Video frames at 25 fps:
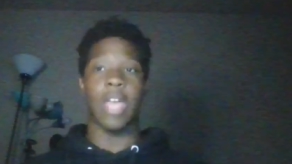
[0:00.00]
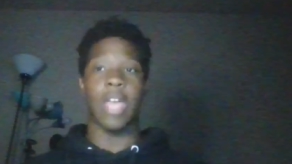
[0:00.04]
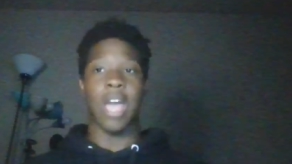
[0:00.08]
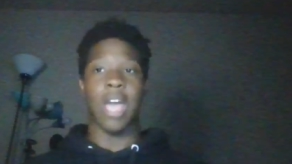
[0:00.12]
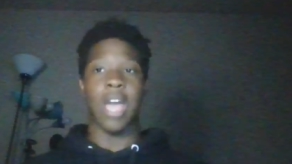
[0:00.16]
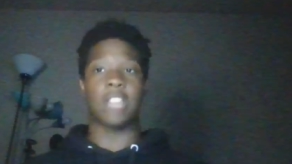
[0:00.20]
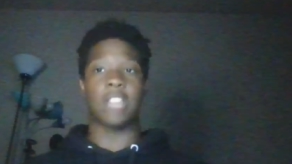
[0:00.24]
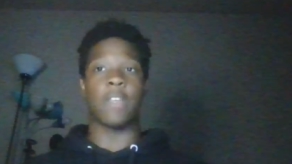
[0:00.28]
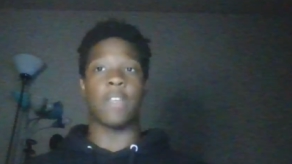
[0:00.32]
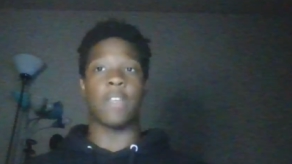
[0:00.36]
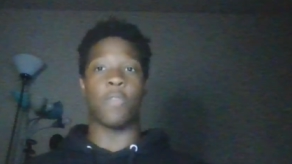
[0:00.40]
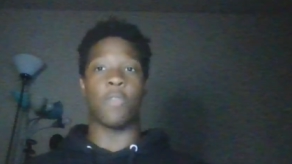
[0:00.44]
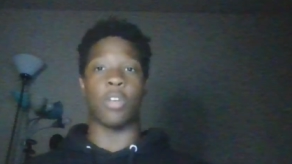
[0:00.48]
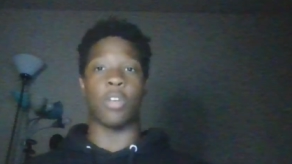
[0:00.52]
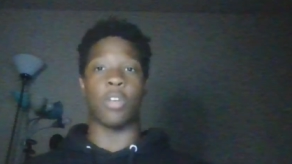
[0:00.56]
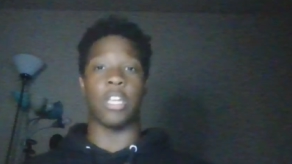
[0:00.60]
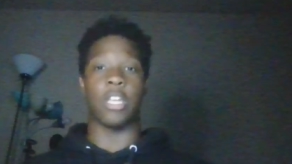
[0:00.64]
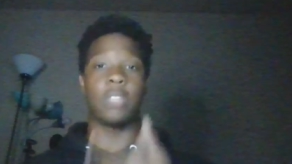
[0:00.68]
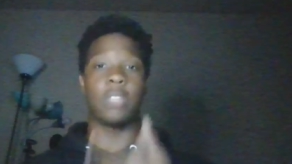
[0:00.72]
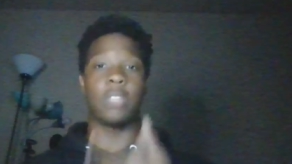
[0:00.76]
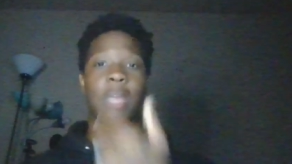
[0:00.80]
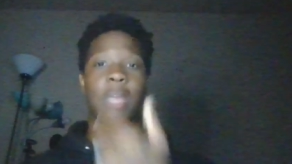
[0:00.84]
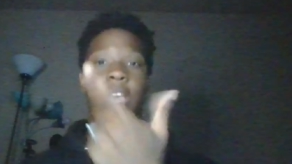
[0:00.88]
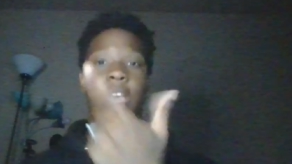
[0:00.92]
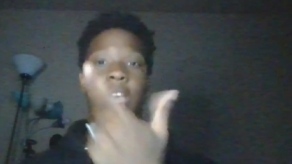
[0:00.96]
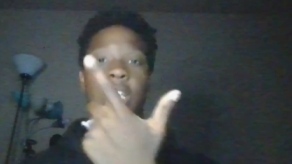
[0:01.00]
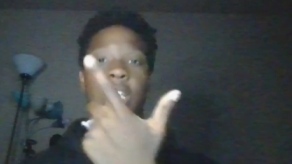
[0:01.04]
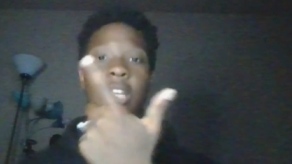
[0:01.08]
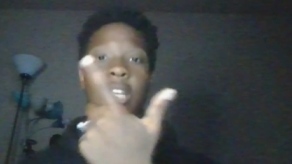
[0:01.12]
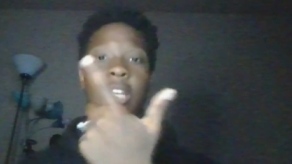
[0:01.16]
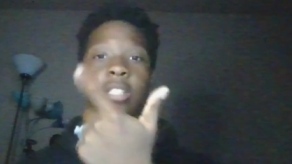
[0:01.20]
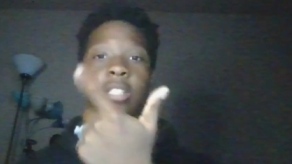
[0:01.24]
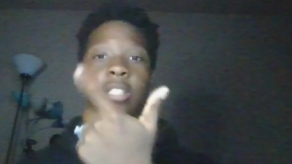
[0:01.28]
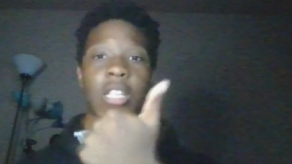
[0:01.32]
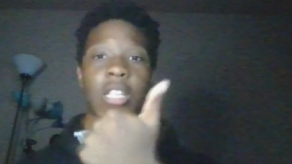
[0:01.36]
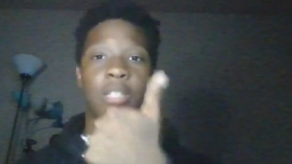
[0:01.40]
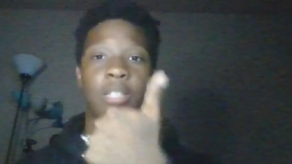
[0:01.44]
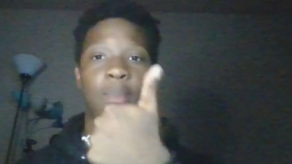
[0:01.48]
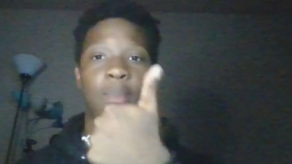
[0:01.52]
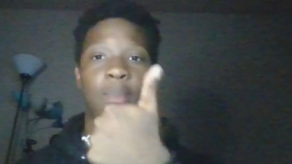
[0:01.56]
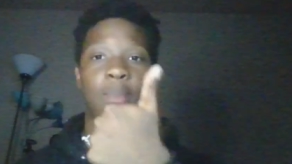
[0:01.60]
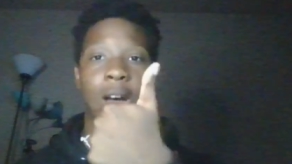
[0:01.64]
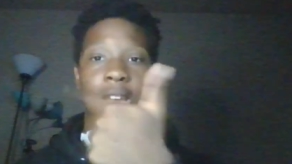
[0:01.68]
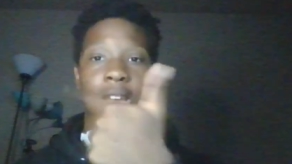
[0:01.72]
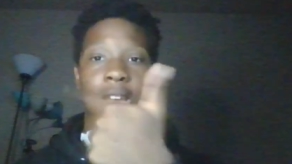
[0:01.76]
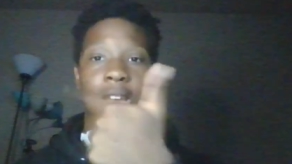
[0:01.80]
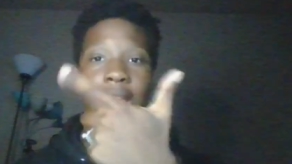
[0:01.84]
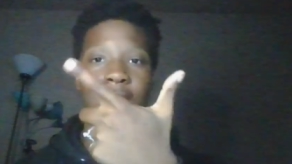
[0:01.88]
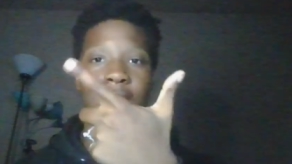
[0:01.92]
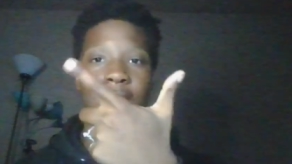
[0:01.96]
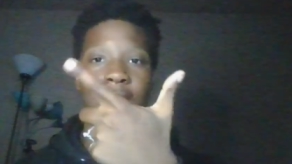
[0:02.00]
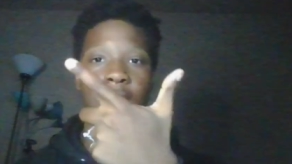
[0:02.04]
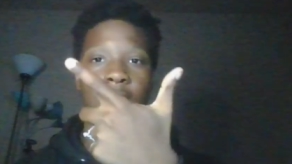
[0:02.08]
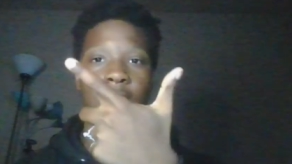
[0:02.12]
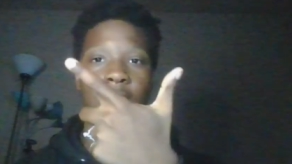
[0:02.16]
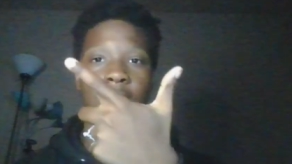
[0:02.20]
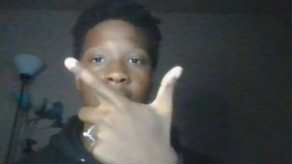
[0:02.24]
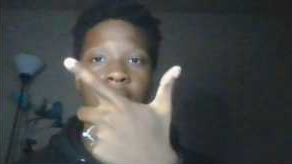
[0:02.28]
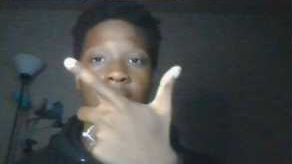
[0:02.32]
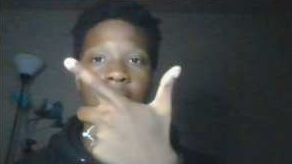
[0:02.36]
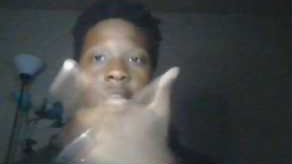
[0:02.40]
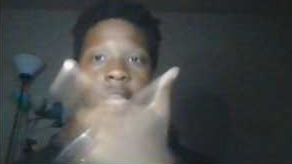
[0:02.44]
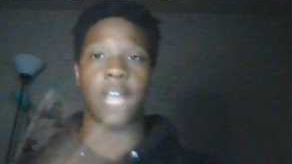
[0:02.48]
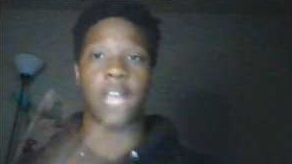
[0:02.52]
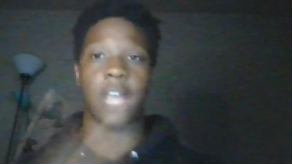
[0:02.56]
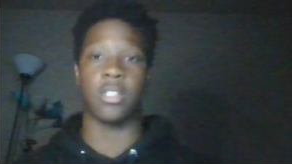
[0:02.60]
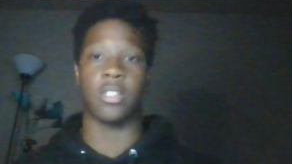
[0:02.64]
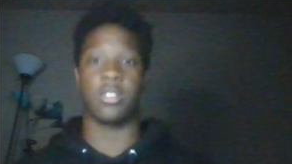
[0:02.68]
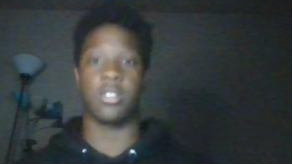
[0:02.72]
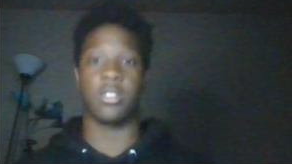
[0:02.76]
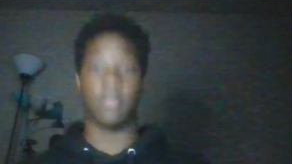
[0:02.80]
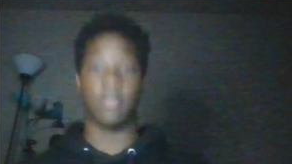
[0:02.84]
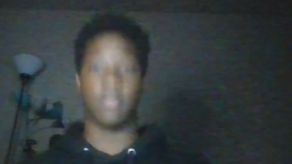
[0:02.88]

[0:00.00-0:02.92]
As I said before, his main things is podcast and sex.